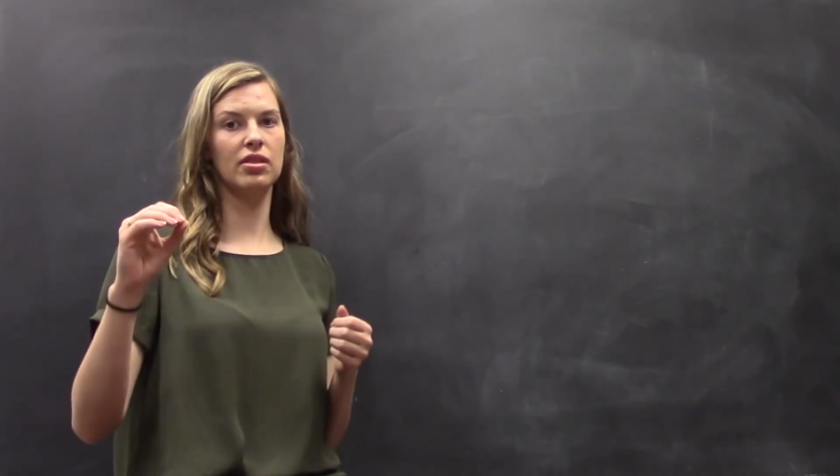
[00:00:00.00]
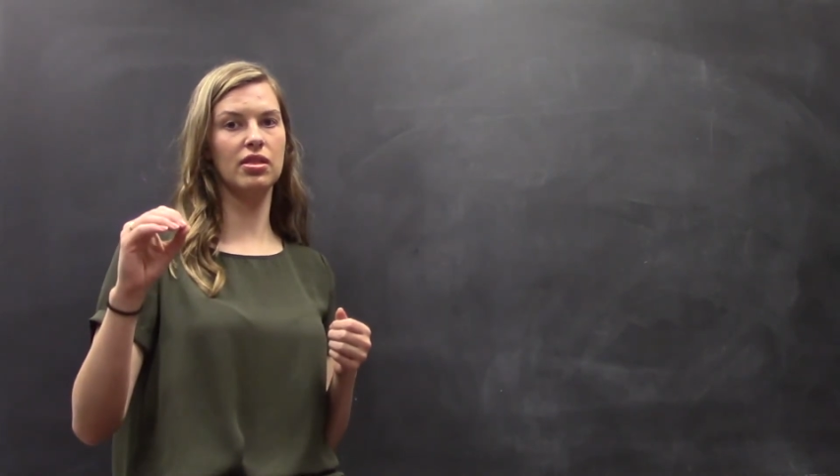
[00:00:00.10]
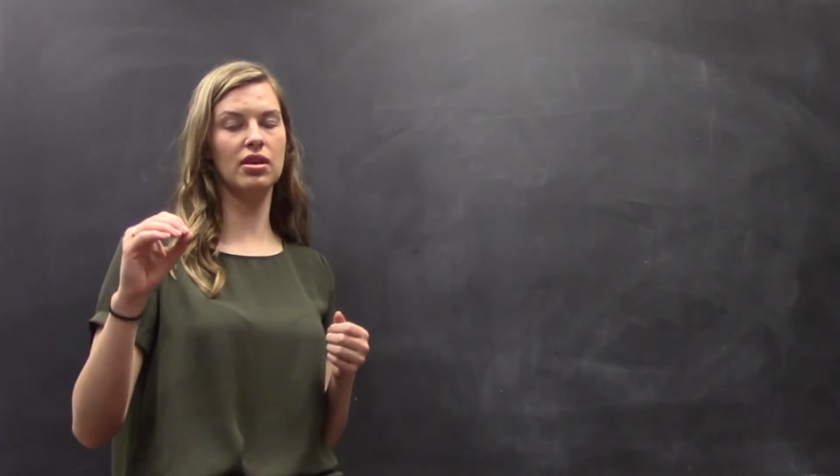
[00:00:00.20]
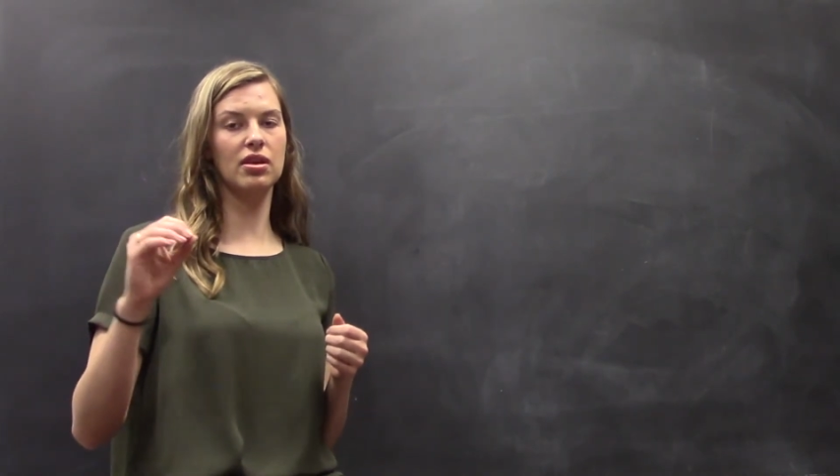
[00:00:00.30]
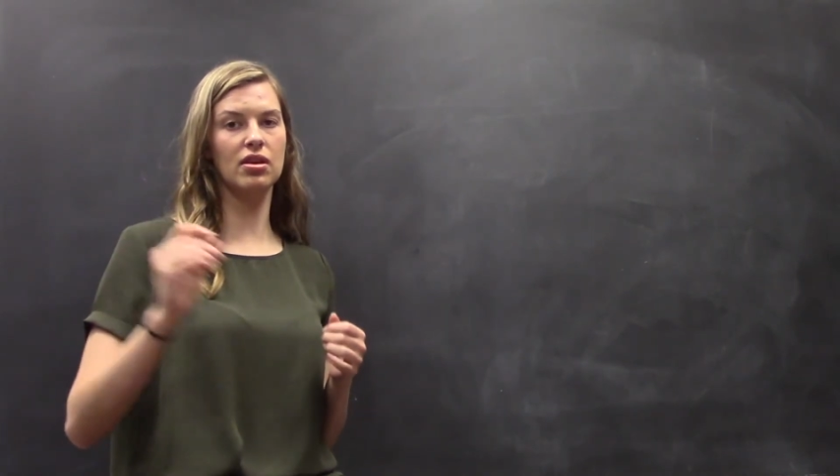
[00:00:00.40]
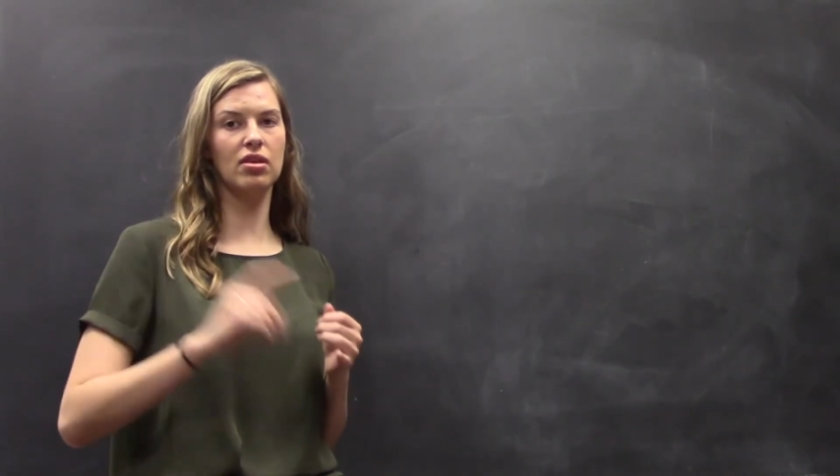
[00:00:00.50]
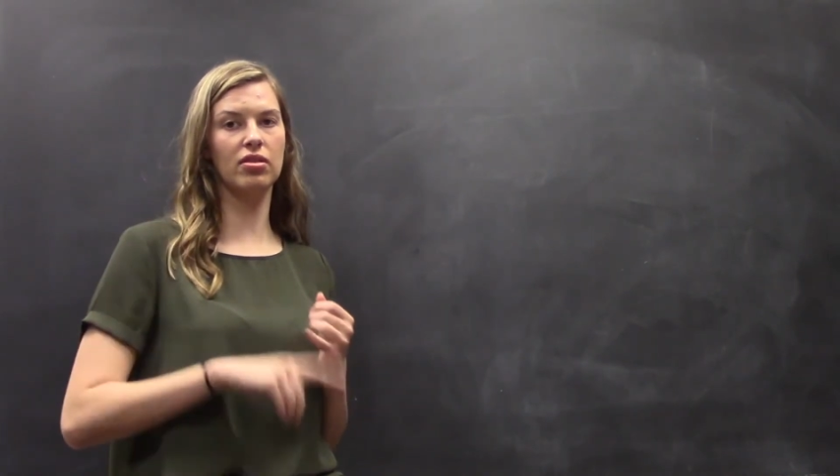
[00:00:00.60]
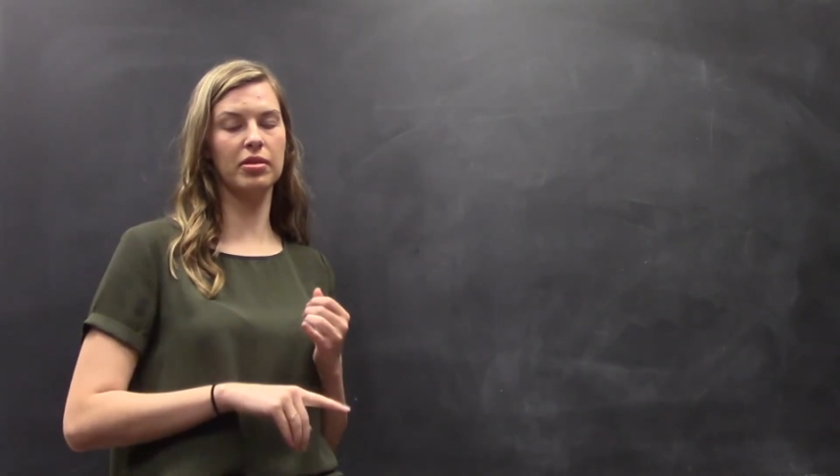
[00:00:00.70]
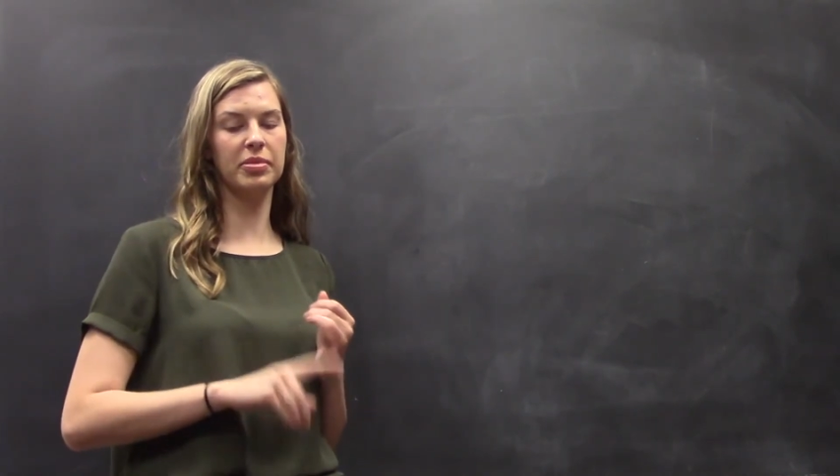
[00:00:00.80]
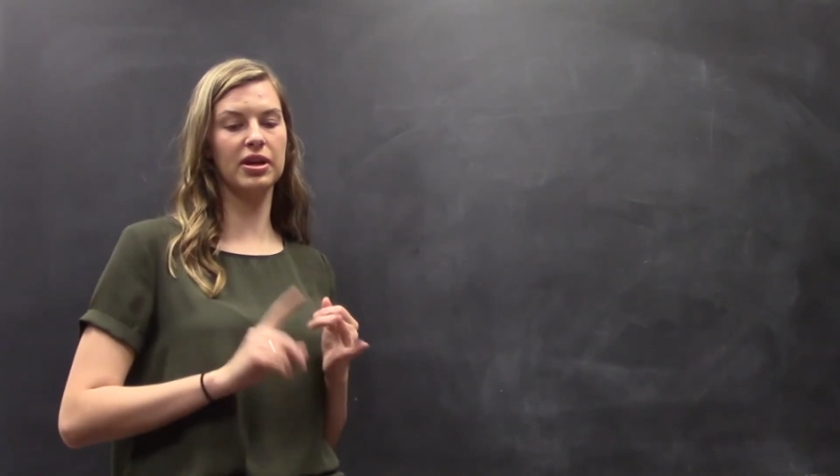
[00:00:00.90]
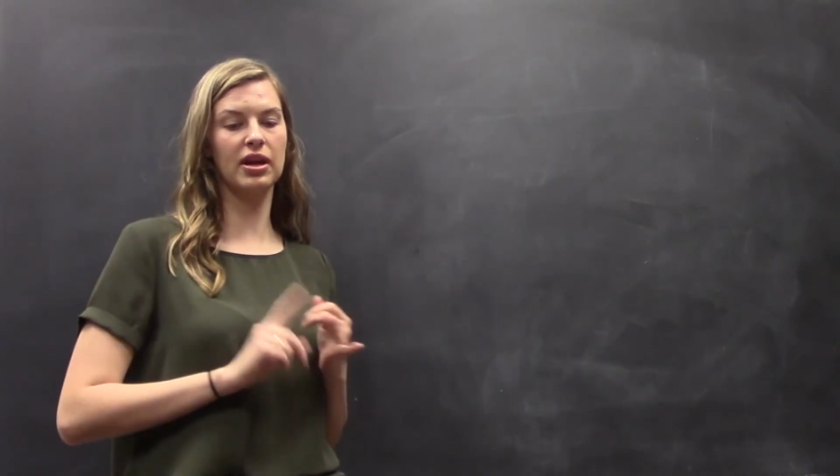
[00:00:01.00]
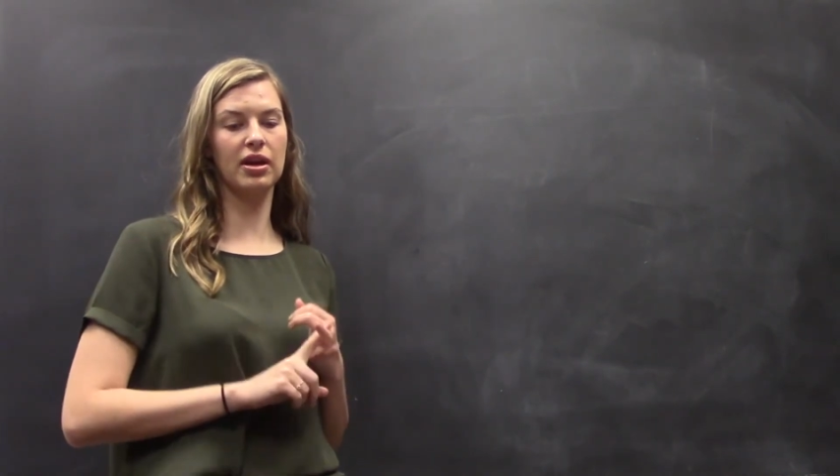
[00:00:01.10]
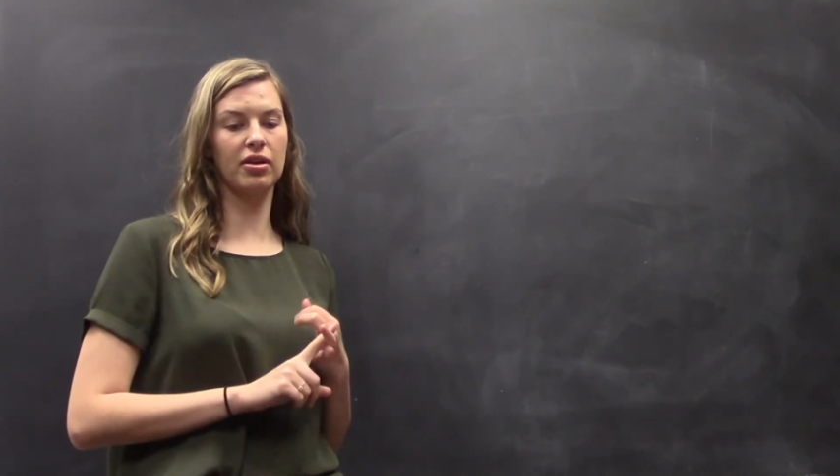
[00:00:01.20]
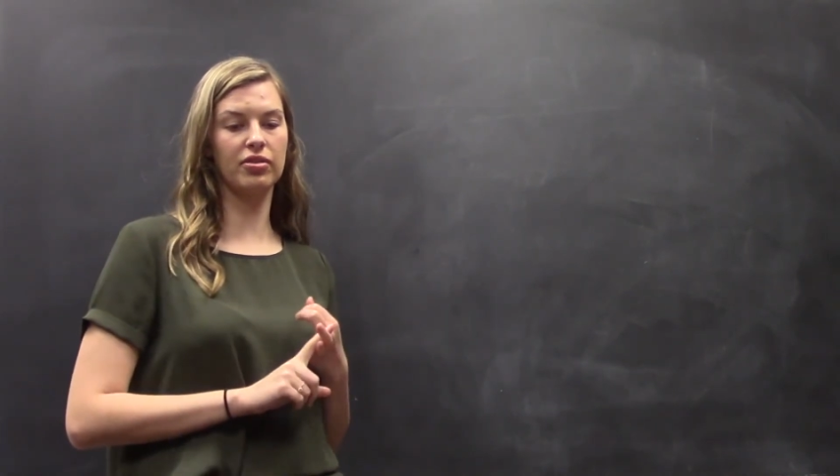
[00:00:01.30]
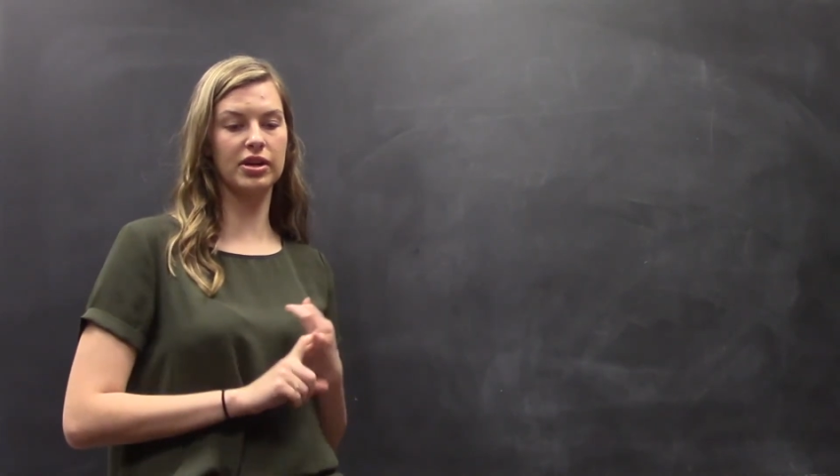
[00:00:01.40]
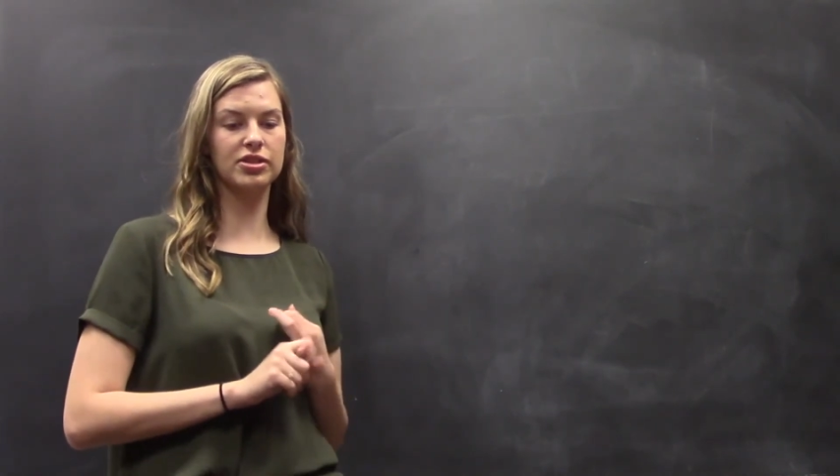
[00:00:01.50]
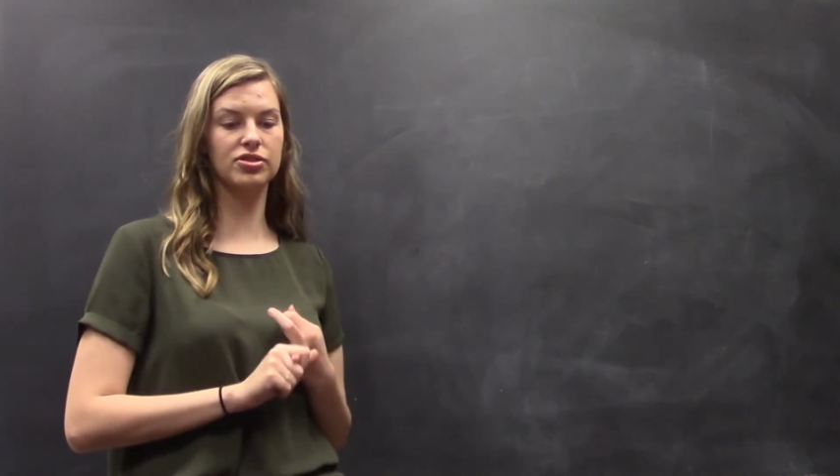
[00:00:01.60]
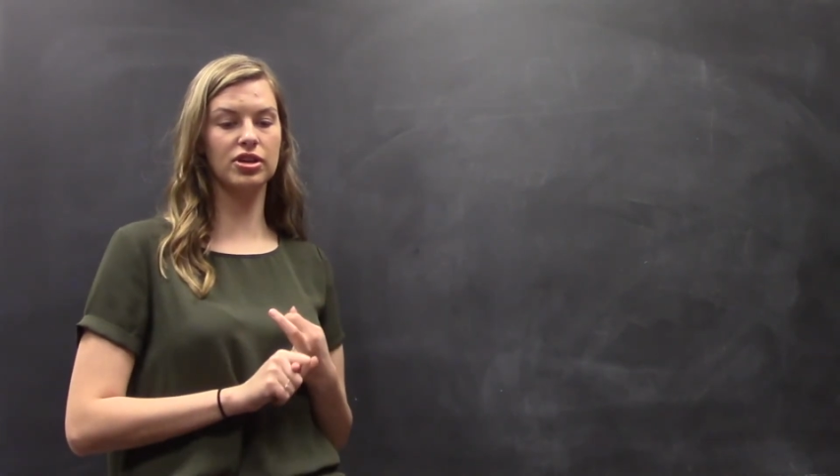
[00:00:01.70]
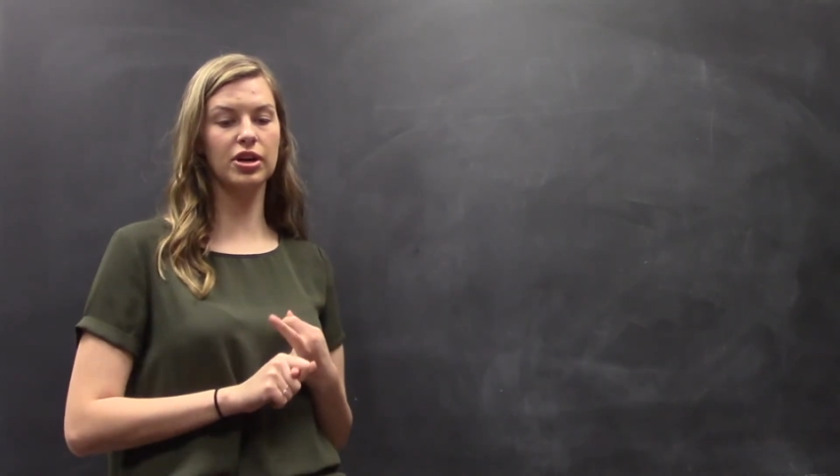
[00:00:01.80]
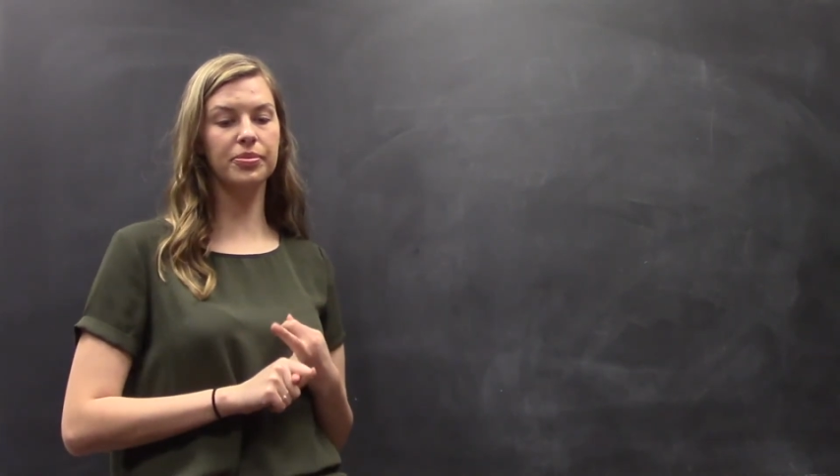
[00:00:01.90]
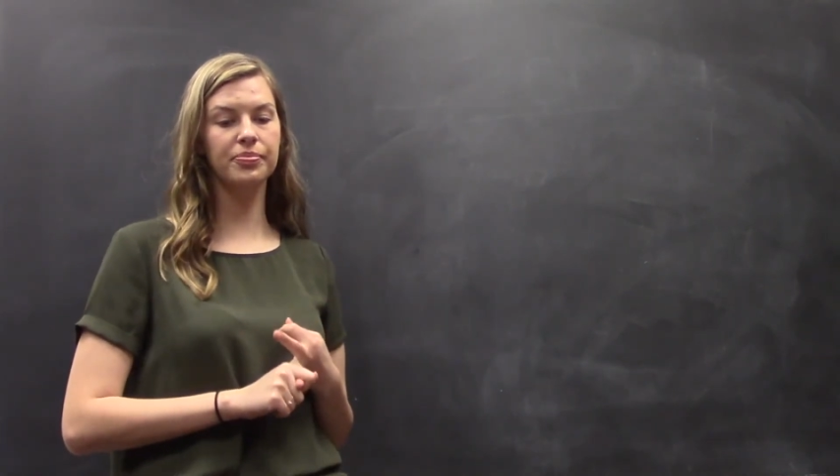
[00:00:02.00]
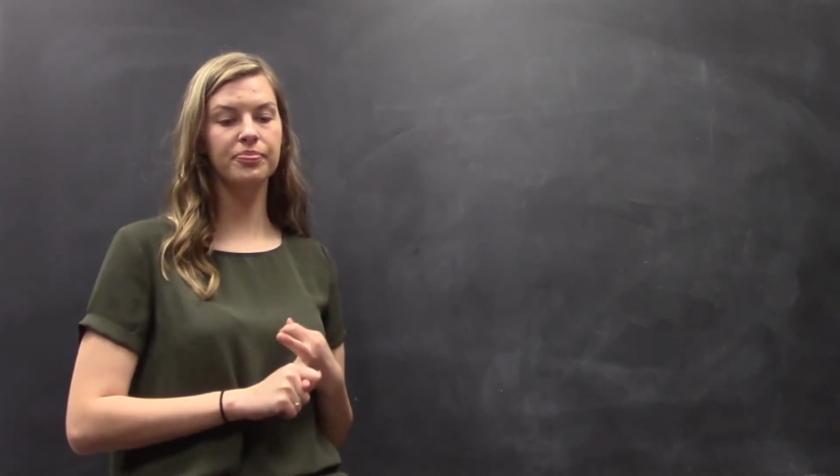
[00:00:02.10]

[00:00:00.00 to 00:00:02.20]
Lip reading: the lipid and cholesterol.